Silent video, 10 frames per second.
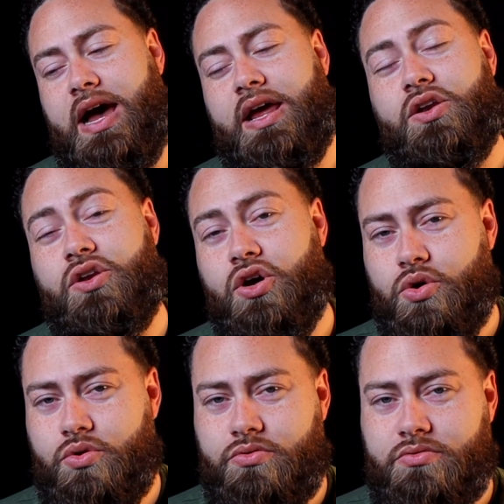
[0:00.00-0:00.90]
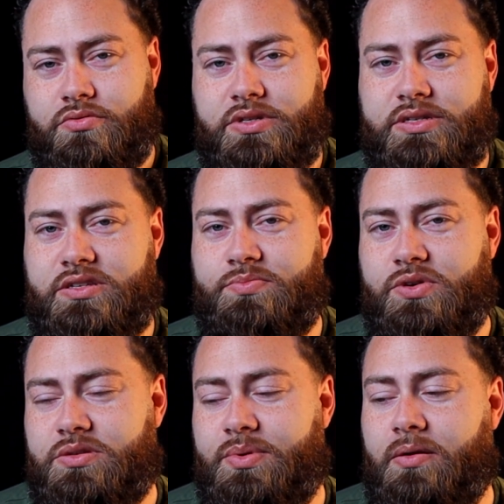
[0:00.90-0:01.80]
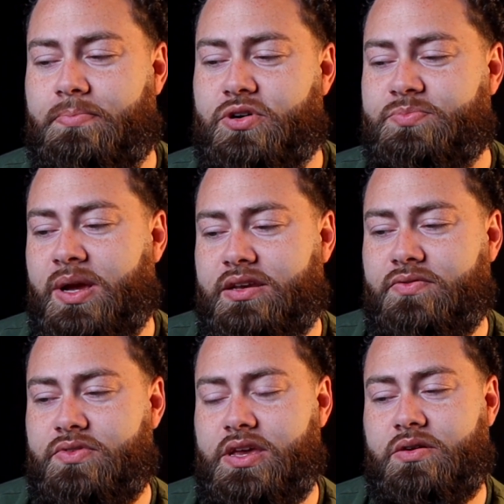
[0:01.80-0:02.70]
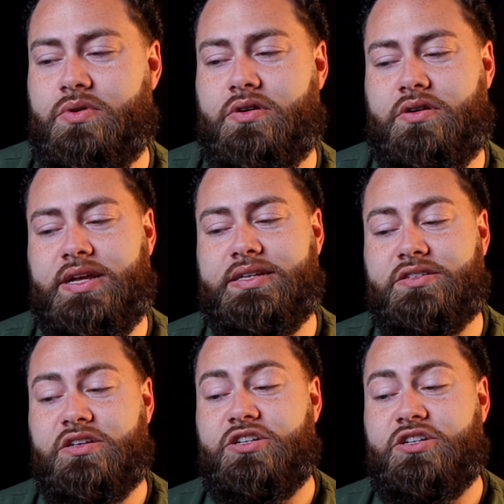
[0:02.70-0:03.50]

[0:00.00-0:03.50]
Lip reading: I know this is supposed to be a perspective thing where it's